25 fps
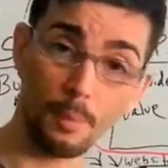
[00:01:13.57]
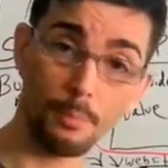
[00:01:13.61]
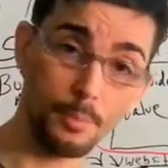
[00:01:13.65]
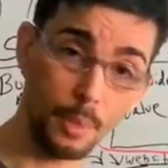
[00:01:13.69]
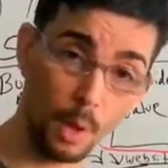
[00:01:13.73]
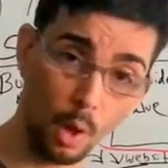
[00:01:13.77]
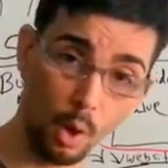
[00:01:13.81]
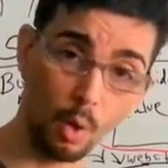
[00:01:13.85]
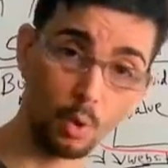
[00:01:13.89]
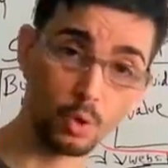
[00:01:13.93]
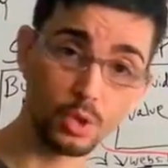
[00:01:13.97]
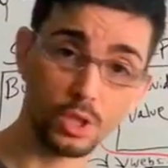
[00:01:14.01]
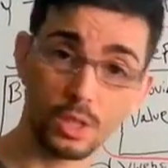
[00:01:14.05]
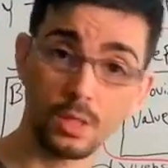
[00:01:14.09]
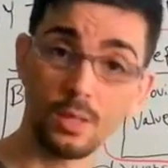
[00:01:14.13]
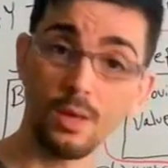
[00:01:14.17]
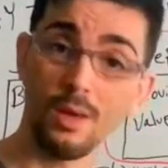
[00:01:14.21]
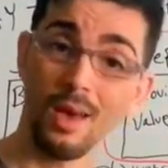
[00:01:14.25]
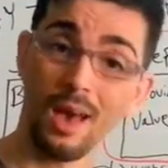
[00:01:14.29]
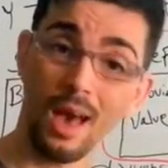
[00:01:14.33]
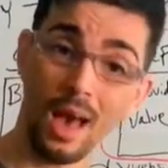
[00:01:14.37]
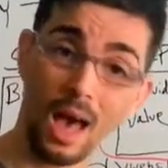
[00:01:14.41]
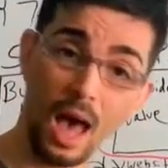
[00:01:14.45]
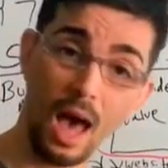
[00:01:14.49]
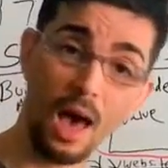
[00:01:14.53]
post
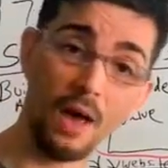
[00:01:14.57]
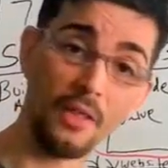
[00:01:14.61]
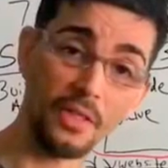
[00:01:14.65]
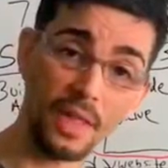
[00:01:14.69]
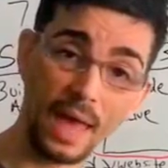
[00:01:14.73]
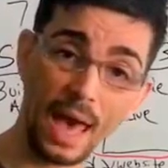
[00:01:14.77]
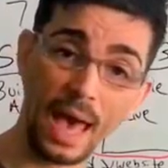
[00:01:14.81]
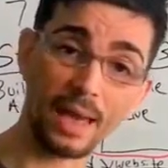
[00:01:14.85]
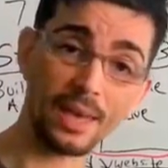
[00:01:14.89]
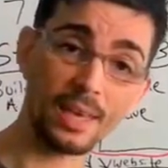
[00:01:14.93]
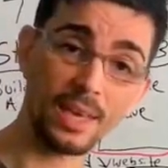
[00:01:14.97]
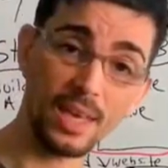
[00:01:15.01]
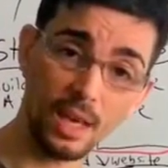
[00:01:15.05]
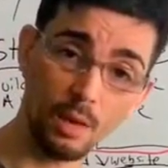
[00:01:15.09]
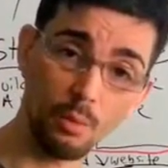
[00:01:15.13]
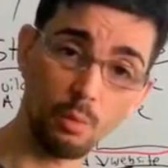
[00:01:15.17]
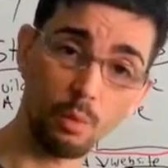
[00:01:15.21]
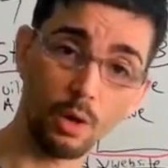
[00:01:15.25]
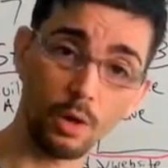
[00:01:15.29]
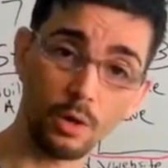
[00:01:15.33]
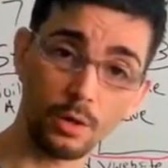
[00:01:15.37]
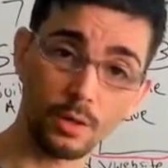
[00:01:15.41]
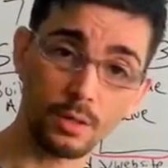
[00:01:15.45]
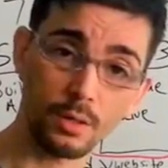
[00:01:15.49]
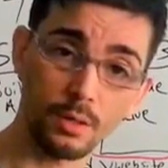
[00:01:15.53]
on that
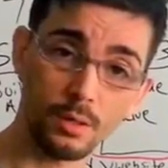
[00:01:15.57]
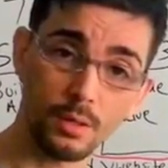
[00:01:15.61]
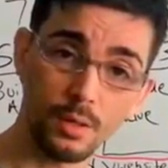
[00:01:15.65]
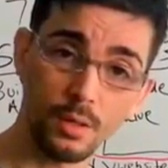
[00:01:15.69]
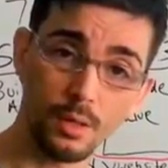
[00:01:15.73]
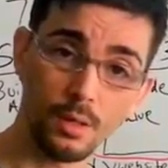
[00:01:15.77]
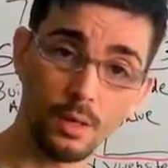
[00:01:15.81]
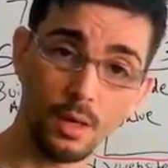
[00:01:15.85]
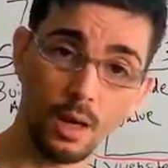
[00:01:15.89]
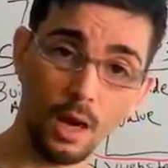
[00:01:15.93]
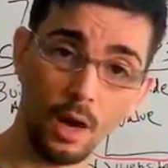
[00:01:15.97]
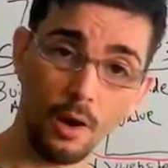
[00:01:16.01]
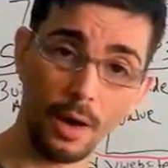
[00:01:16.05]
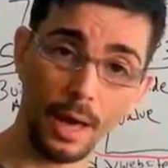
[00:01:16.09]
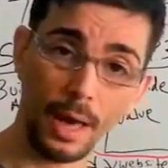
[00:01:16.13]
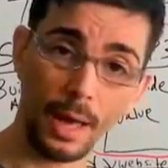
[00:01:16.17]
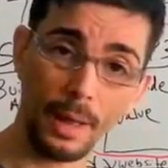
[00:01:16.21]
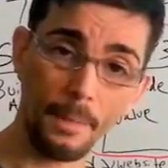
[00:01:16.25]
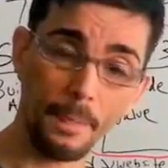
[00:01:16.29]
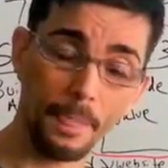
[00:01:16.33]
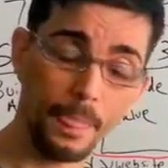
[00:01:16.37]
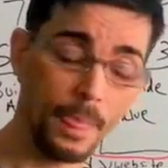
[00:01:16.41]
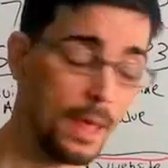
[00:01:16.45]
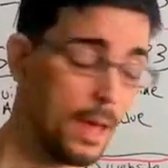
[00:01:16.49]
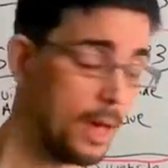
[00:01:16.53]
keyword, all
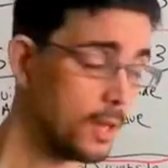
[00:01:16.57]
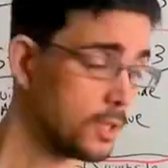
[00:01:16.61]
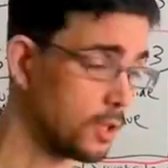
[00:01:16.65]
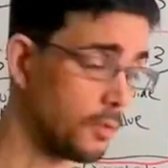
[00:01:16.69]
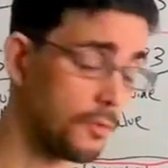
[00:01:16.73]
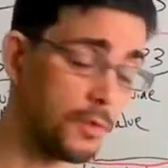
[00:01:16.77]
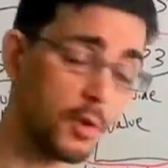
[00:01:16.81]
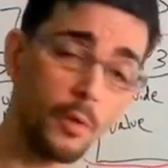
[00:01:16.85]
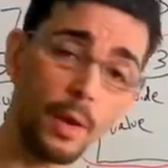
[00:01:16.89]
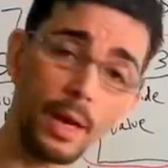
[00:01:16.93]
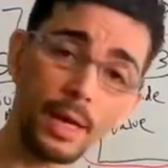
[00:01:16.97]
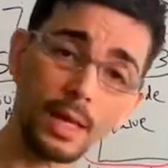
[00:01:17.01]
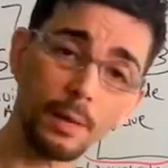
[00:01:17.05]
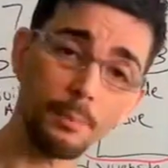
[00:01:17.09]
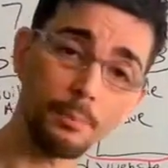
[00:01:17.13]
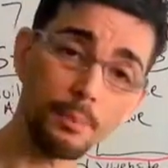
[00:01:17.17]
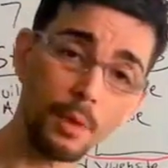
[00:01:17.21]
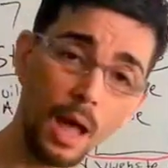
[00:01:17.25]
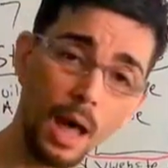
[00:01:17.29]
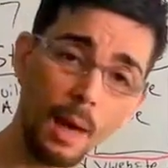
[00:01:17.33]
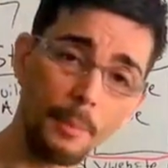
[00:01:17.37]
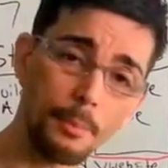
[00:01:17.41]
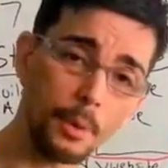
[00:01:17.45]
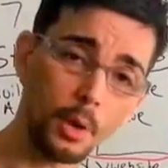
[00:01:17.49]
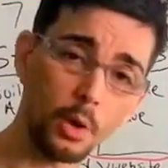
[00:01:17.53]
right? So if you're writing a
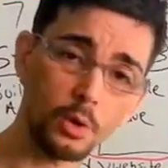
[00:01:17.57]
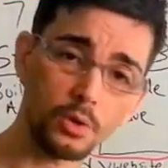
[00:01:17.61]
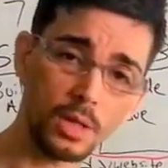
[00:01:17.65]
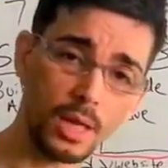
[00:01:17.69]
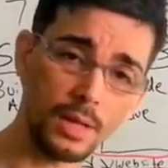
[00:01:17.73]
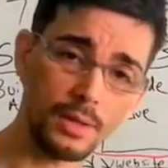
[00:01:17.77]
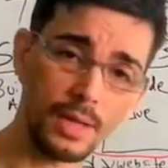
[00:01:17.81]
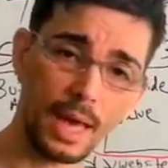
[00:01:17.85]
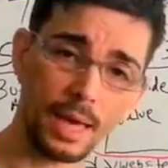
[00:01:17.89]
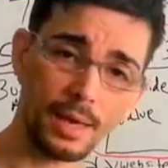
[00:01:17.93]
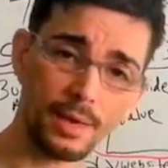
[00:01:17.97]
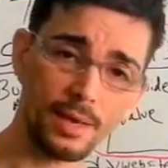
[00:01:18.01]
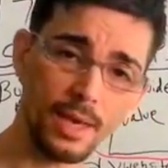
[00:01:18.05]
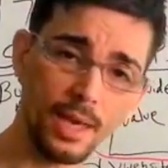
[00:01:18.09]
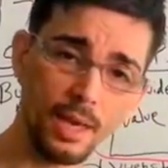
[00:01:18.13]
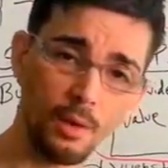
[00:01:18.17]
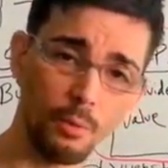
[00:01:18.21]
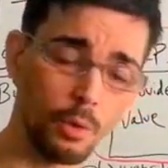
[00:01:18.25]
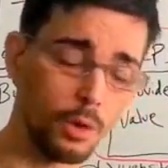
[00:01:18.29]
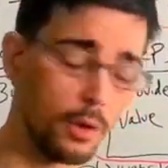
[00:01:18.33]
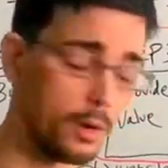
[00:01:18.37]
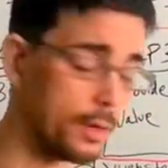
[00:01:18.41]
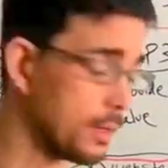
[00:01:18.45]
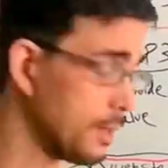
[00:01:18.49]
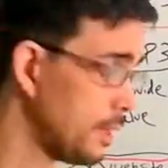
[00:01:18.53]
blog post on that
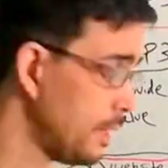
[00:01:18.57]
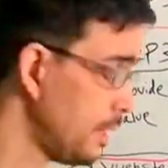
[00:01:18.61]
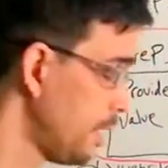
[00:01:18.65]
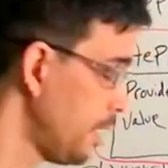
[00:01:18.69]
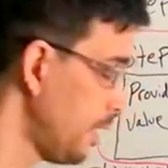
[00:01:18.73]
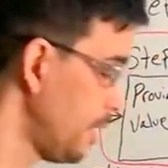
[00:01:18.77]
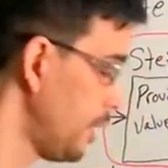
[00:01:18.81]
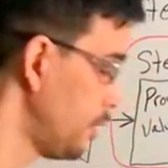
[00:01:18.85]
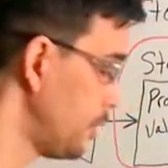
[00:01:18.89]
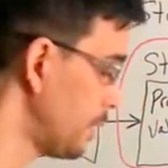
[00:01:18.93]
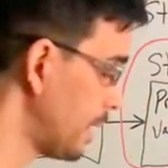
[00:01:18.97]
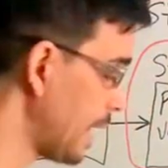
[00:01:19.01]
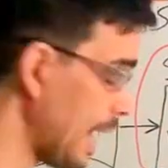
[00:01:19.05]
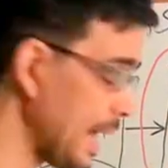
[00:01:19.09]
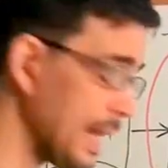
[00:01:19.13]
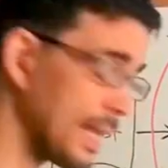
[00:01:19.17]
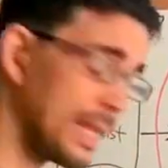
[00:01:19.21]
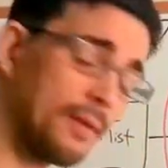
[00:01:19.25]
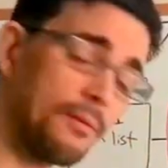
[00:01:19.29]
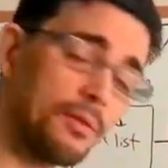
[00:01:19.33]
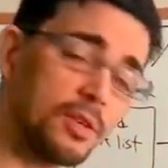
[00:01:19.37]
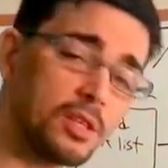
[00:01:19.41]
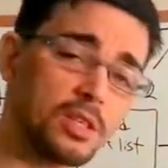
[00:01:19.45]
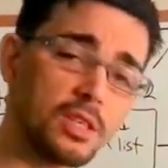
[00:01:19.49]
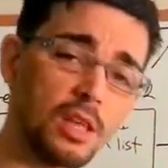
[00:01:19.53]
keyword, you got to
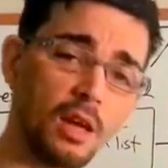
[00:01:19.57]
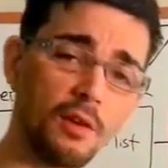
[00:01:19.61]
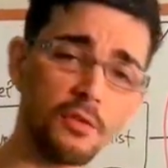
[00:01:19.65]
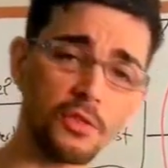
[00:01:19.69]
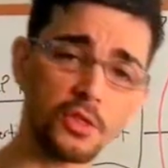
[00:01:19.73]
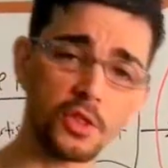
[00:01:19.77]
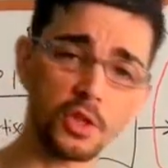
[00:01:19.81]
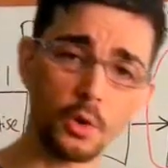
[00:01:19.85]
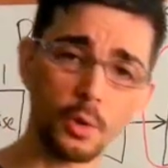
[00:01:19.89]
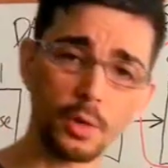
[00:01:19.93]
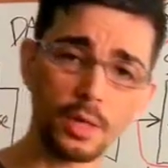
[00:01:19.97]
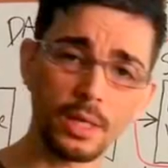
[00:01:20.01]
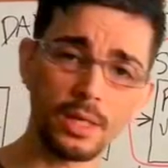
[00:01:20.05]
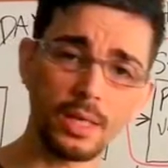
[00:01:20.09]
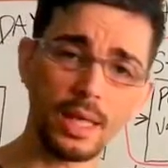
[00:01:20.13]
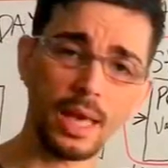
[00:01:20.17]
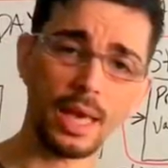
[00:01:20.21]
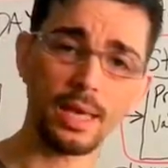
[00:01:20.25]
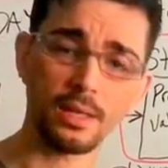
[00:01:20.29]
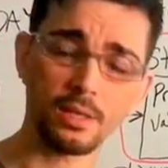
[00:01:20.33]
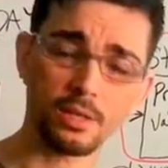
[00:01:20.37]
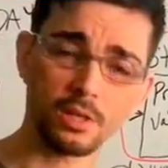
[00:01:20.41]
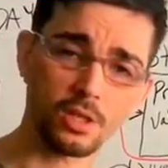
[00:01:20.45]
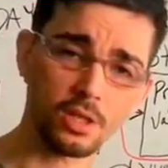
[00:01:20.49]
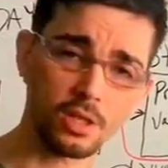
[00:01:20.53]
give yourself 30
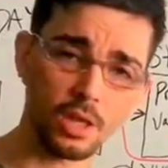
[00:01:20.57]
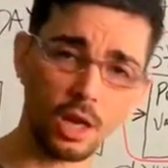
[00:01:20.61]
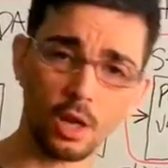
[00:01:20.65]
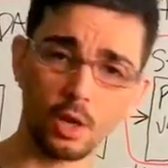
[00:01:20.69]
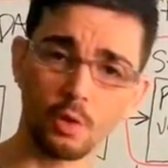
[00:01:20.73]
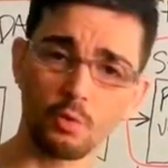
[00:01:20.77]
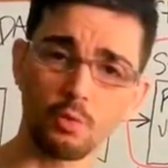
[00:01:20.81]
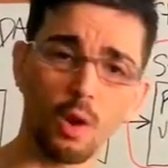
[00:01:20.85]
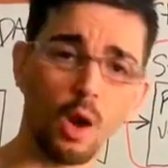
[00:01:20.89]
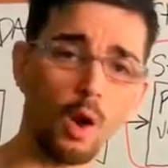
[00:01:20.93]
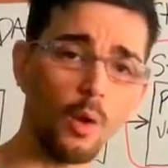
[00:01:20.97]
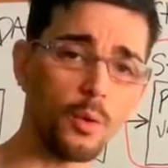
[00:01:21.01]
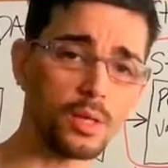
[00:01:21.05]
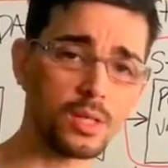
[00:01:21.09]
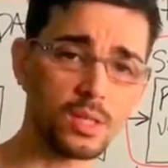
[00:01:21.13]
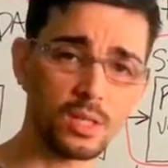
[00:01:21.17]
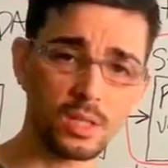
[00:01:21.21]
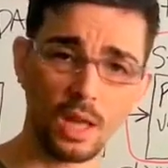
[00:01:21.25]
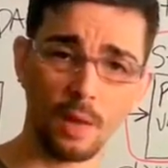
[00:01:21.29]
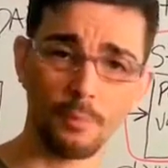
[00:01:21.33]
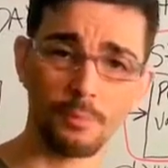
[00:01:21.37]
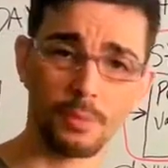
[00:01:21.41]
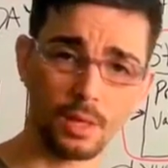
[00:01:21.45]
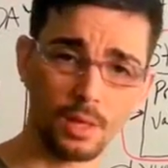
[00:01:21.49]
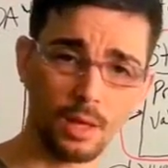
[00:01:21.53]
days to start growing
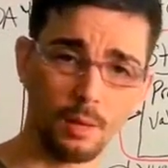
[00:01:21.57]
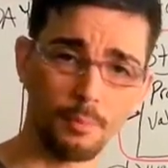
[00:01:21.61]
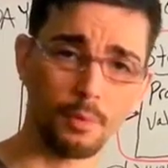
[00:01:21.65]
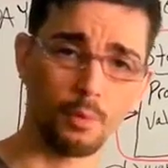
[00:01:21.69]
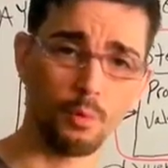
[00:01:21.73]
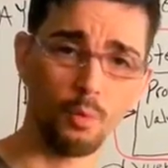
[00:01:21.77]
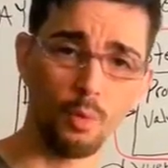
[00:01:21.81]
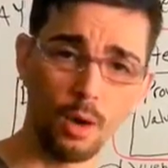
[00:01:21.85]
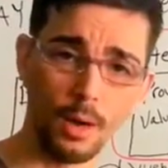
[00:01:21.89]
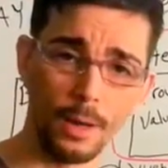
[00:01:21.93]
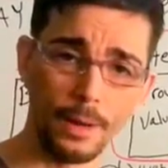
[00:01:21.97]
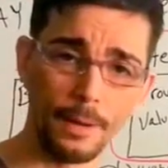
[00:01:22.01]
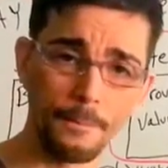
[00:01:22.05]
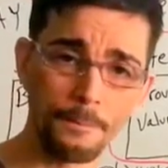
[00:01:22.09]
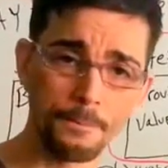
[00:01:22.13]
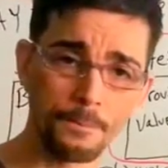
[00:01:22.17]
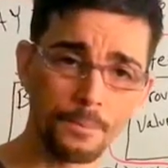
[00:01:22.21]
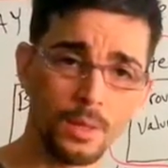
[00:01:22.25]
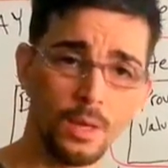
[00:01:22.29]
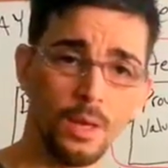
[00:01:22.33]
something, number one.